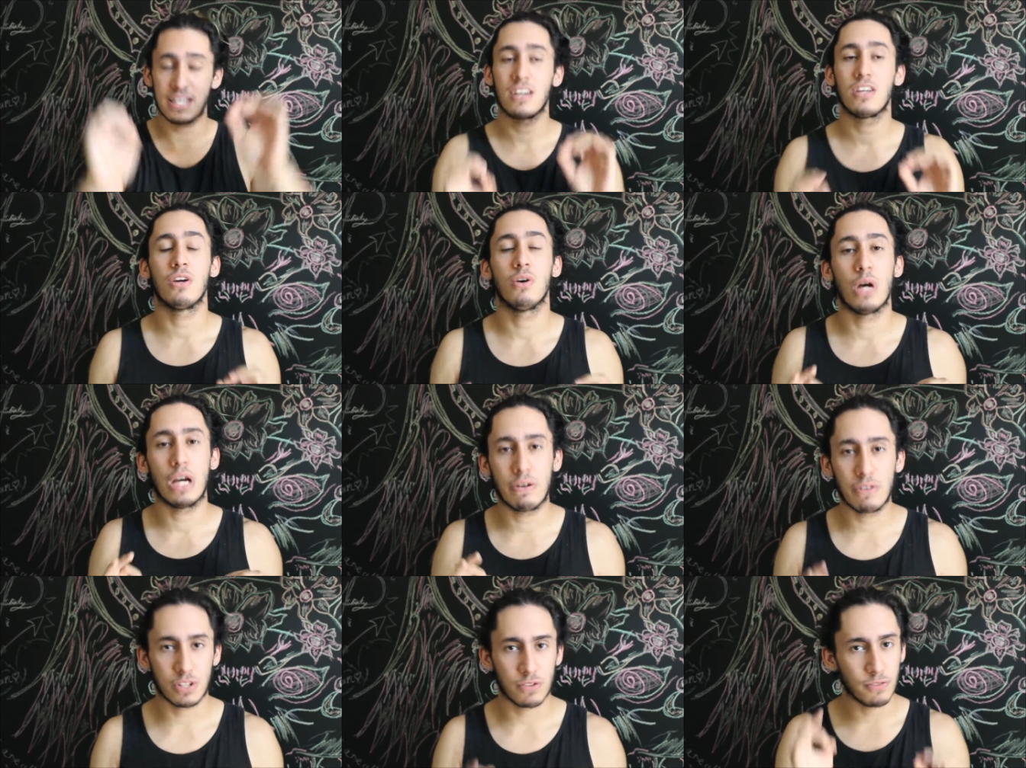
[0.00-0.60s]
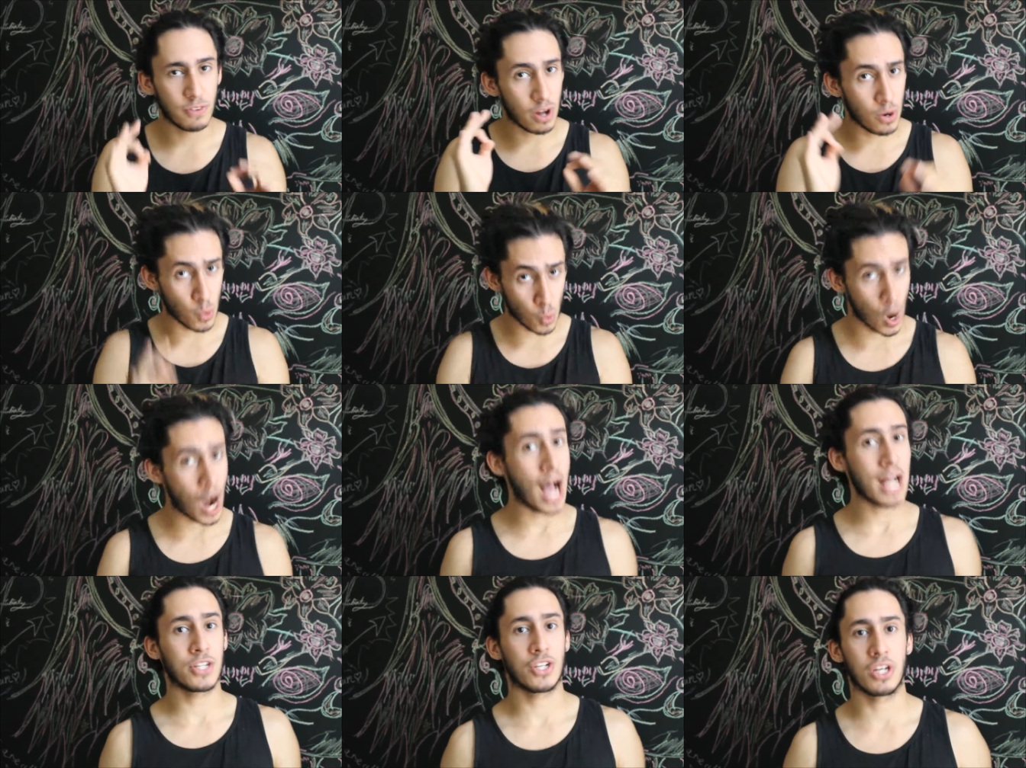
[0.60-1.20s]
tell you, it was fun
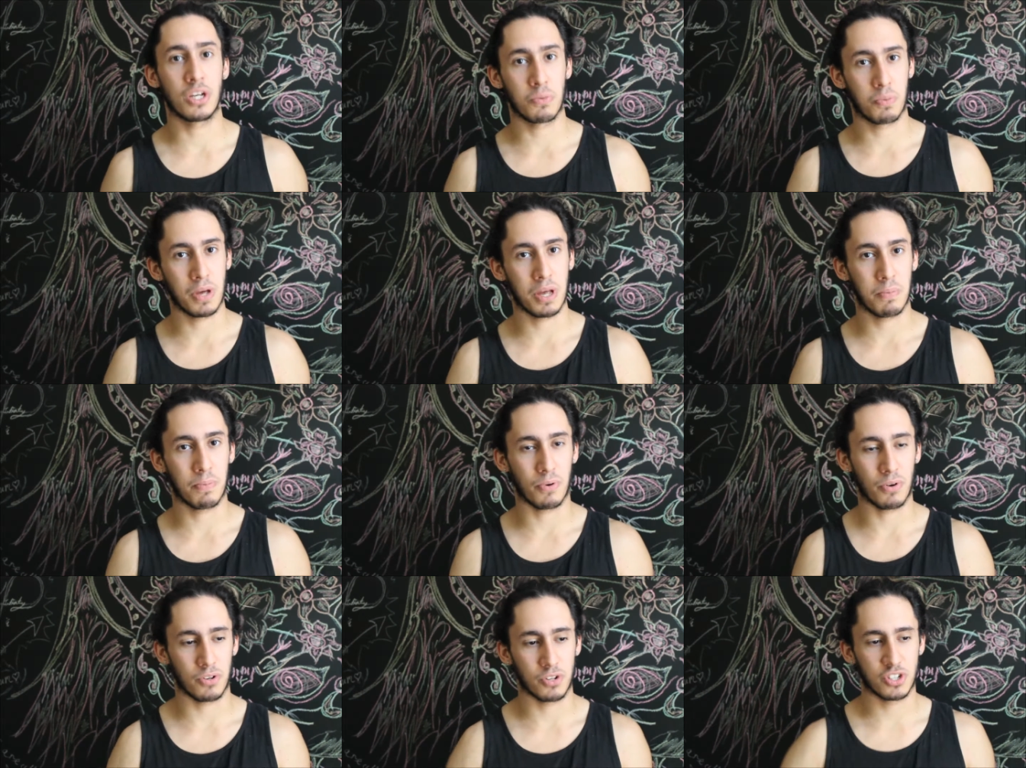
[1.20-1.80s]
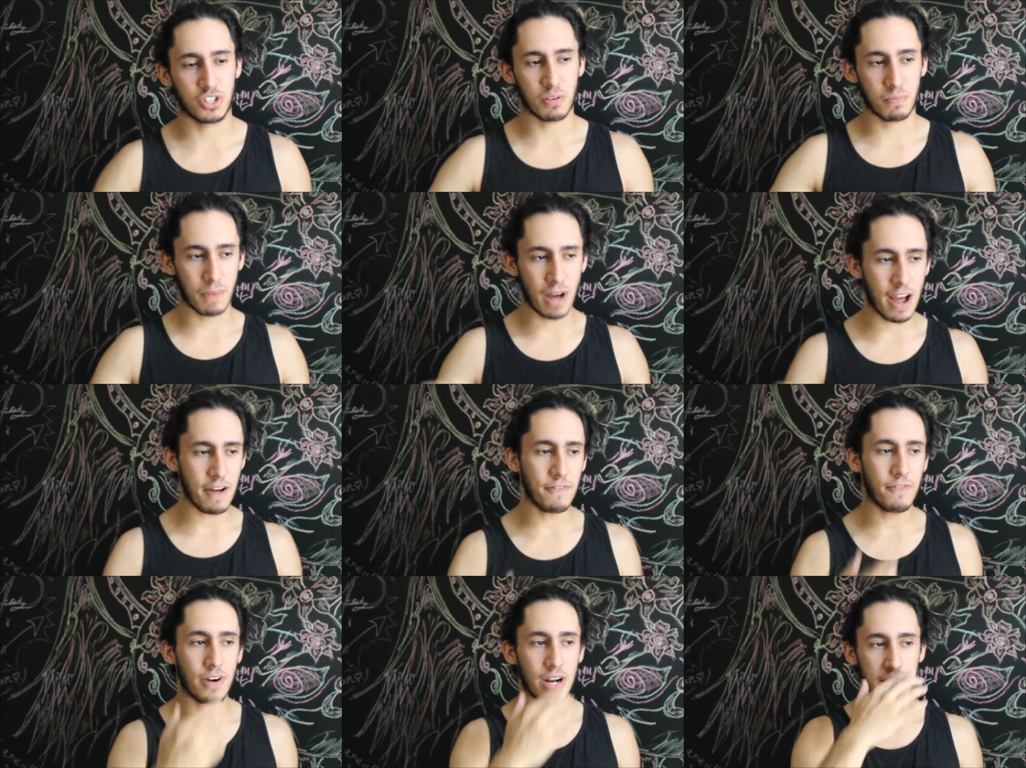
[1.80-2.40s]
watching people. So
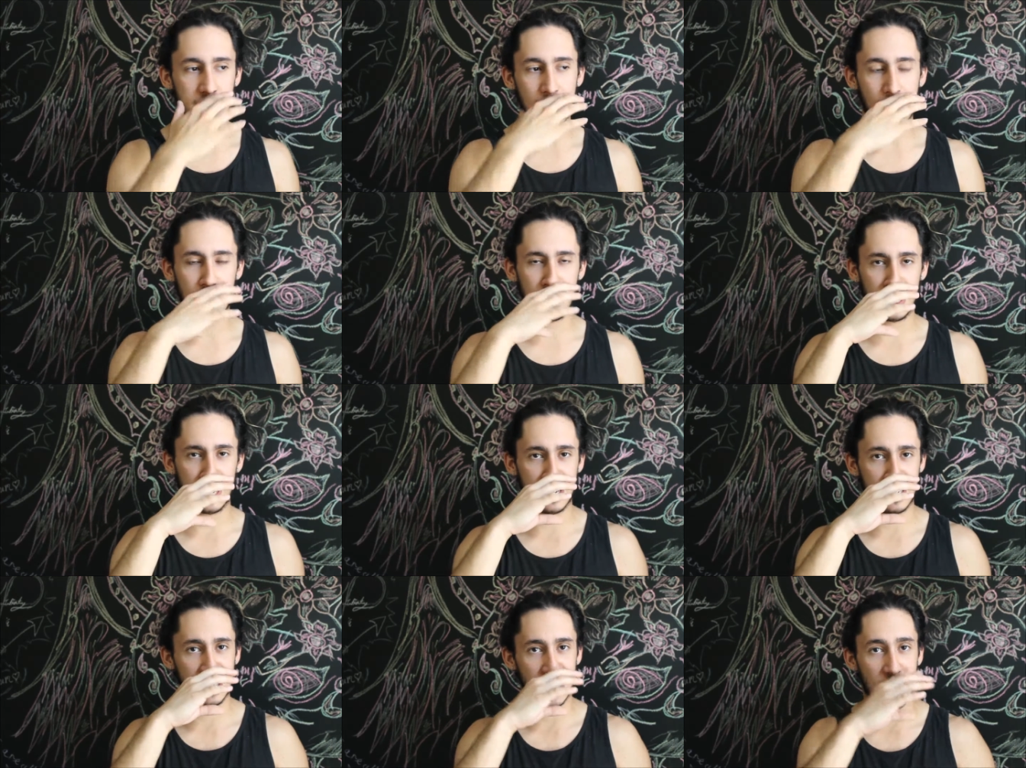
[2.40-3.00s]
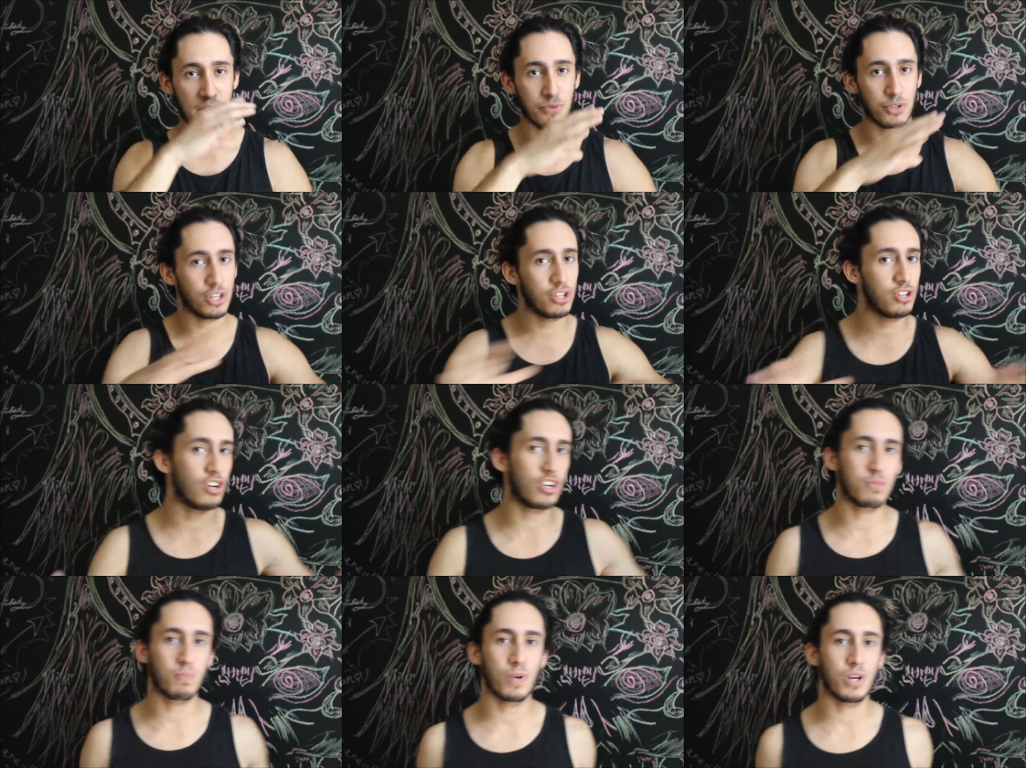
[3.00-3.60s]
my friend's having a good time. She
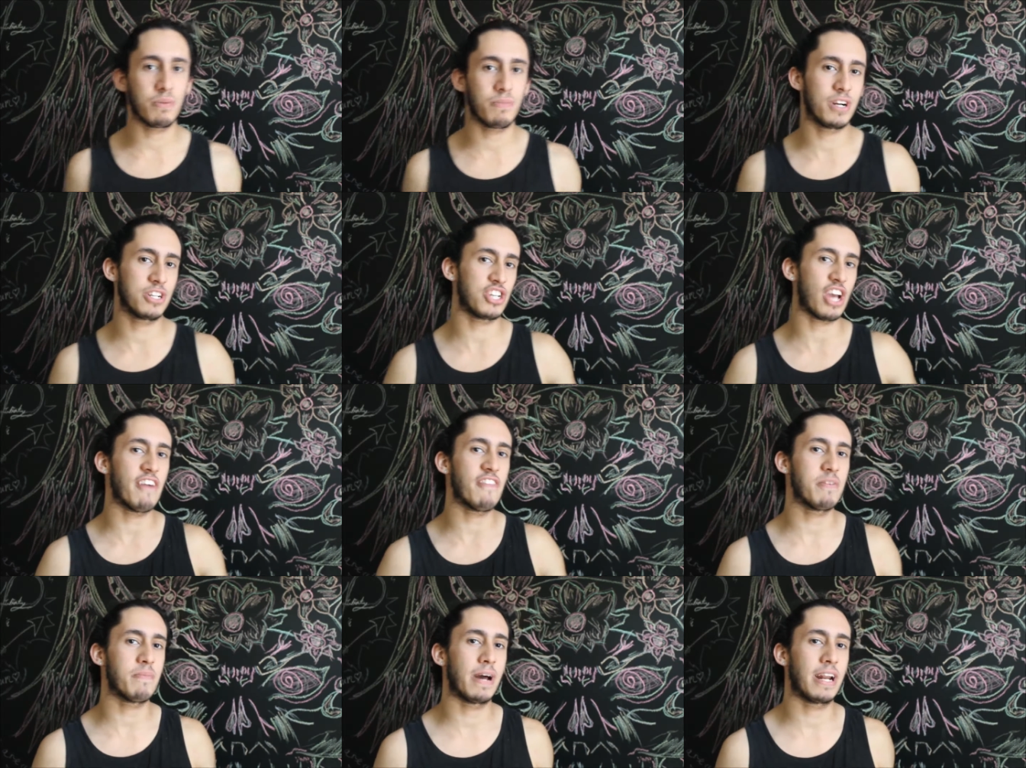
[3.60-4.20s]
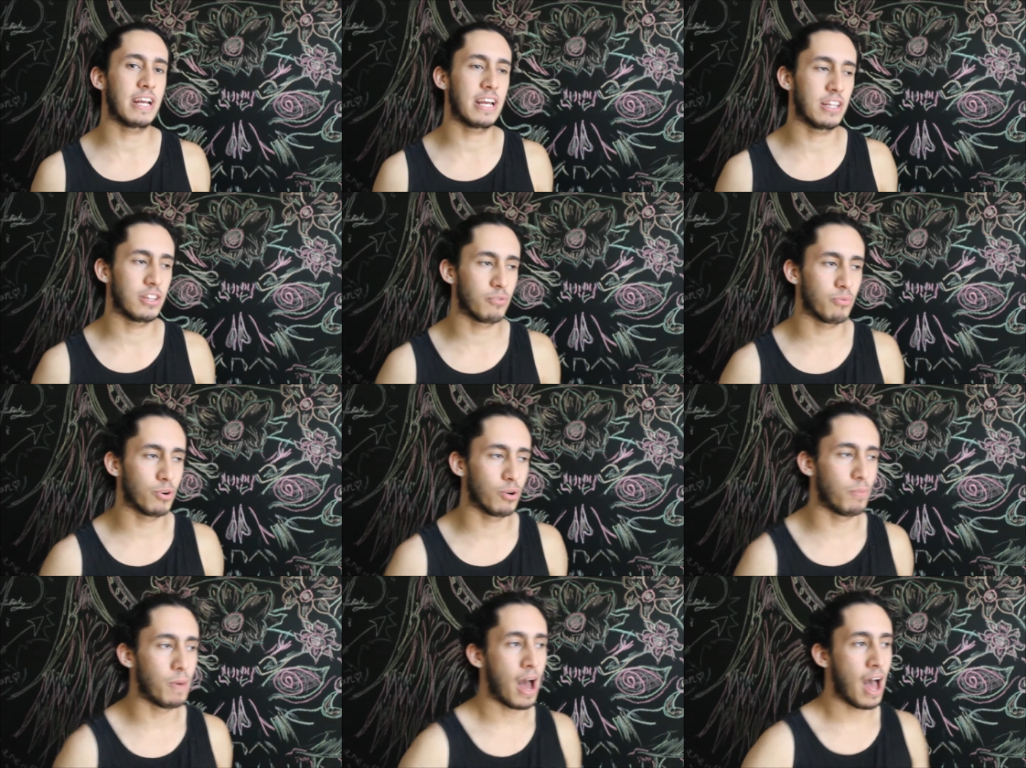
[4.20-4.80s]
knows pretty much everybody in the
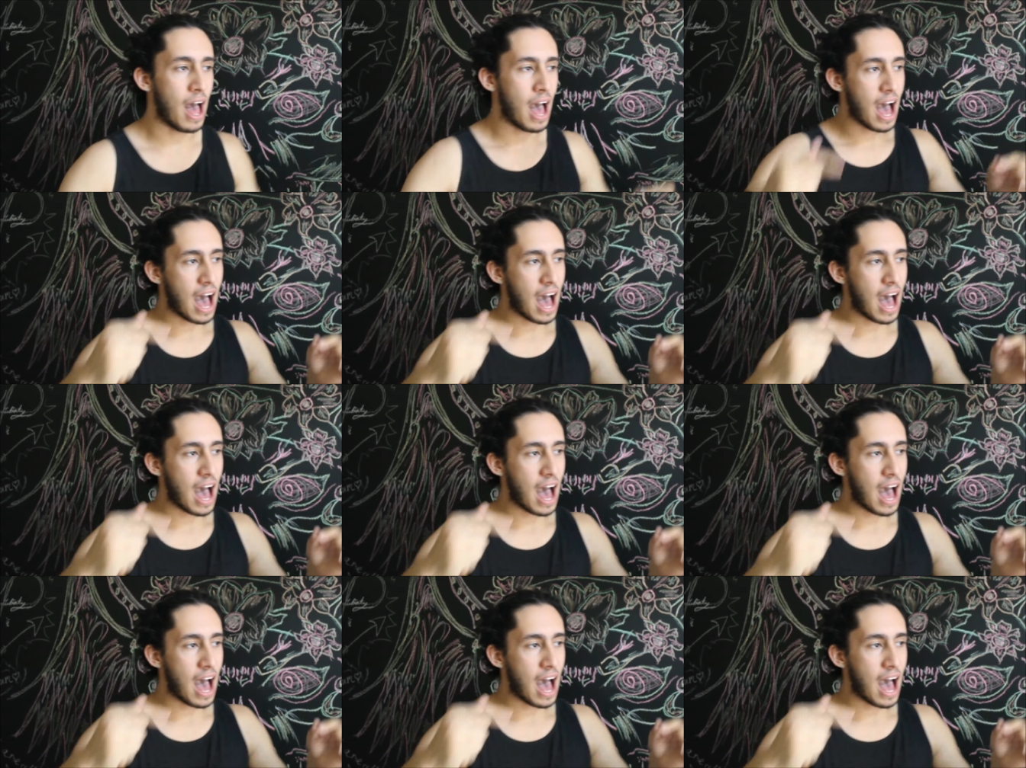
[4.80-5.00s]
room.